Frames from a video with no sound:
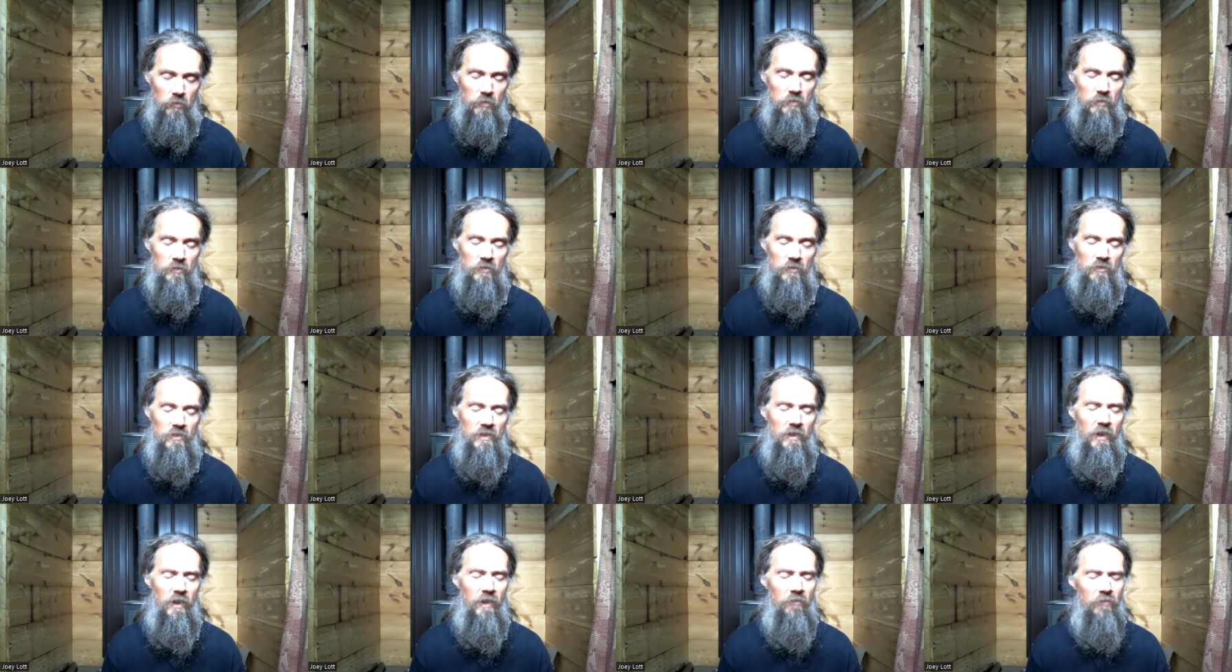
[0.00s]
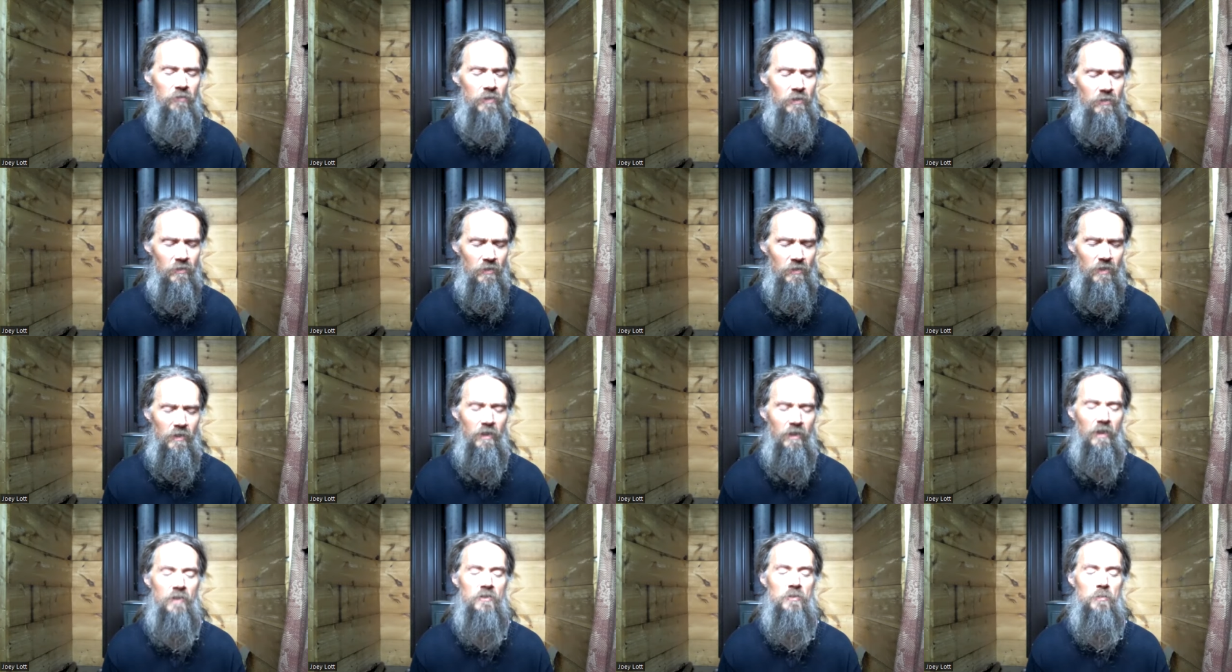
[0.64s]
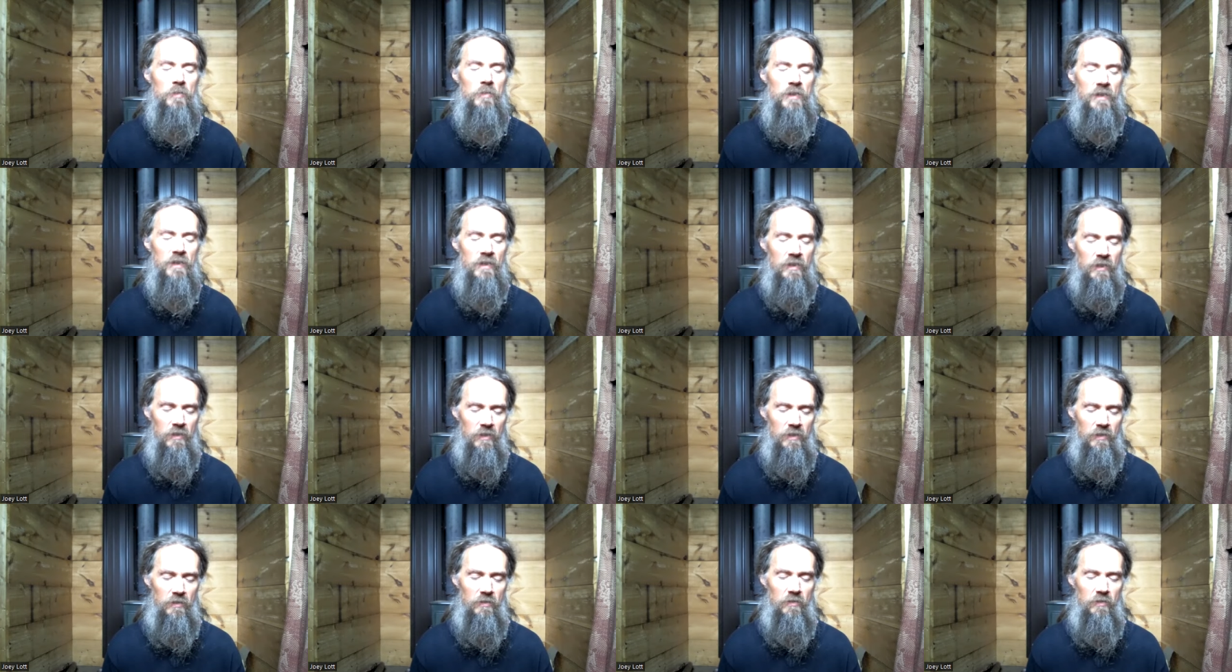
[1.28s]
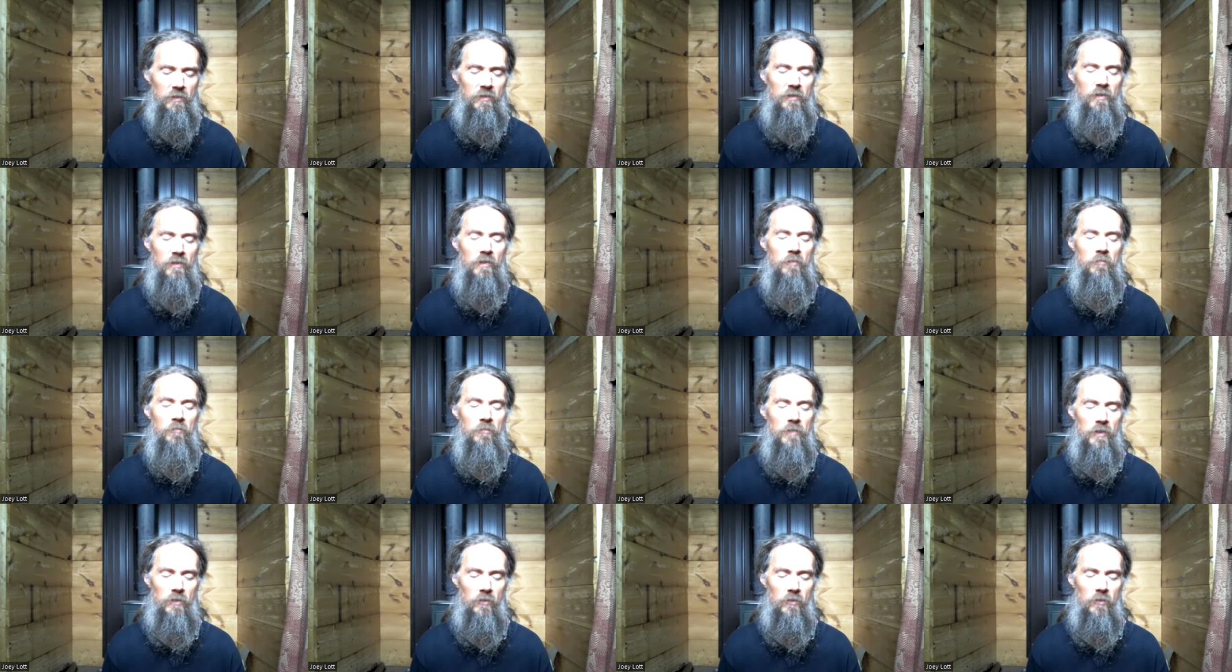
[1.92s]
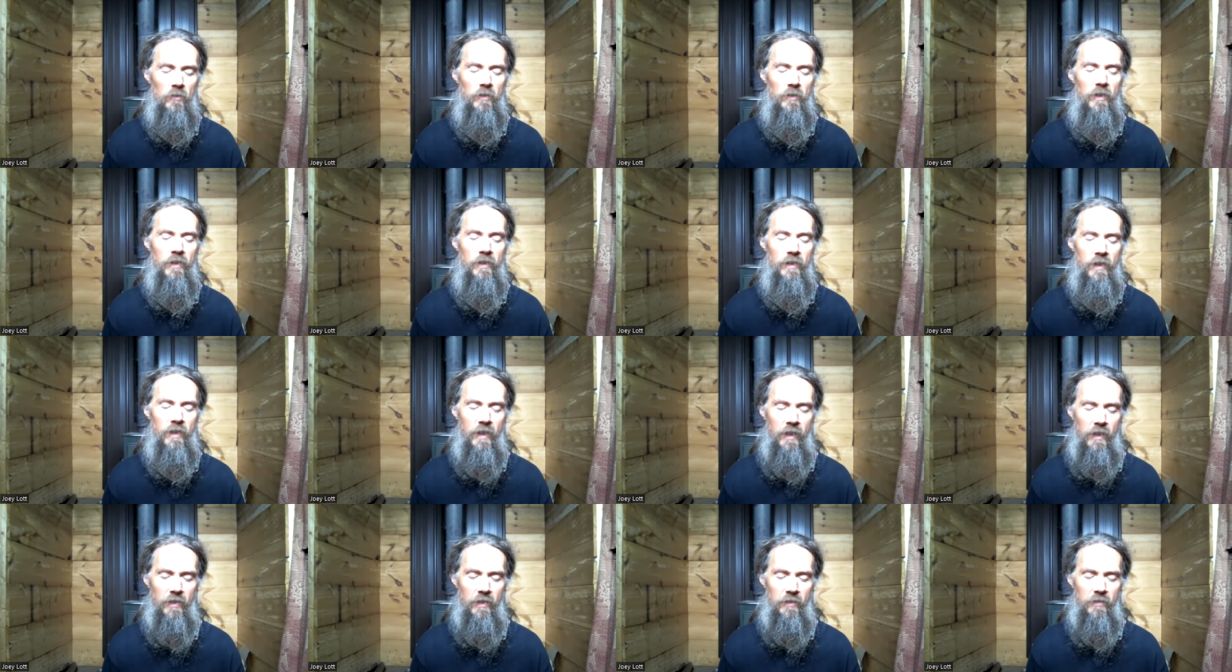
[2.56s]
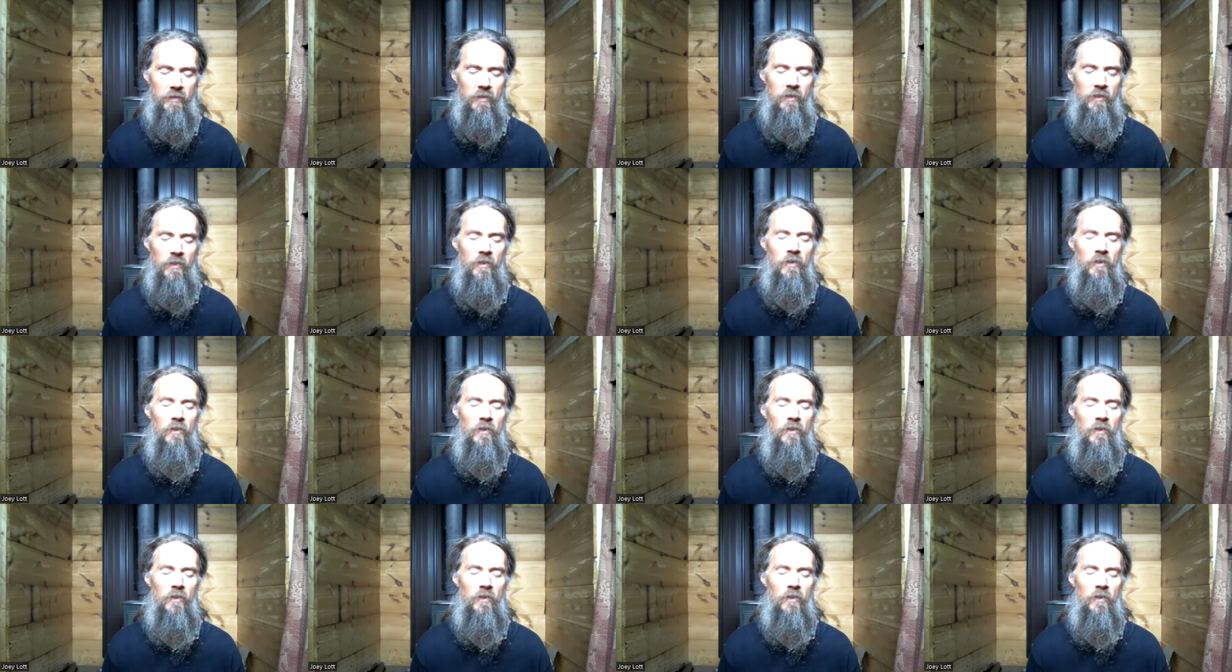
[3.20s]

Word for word: You just see everything has a beginning, a middle, and an end.